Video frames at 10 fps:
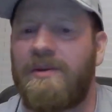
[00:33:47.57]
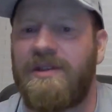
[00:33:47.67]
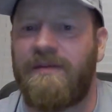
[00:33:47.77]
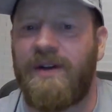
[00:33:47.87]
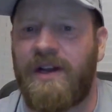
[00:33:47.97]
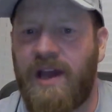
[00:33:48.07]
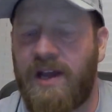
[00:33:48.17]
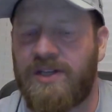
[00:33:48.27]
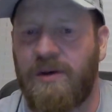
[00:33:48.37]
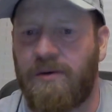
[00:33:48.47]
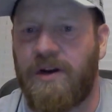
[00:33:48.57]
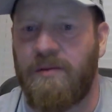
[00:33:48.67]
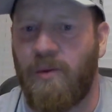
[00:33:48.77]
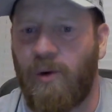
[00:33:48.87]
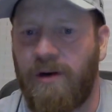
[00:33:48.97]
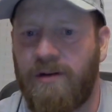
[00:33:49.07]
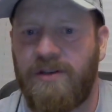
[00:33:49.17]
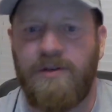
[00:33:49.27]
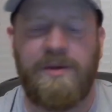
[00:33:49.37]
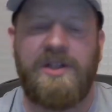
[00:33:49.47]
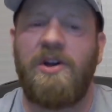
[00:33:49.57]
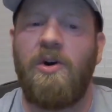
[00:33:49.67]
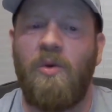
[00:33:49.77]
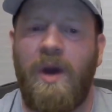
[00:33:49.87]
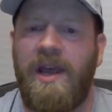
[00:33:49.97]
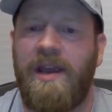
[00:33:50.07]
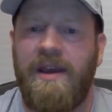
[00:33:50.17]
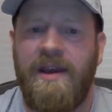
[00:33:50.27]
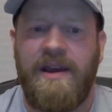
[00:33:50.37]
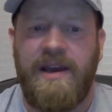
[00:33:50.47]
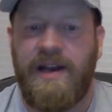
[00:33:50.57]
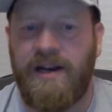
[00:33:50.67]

wasn't even a cache owner anymore. So there was no way. And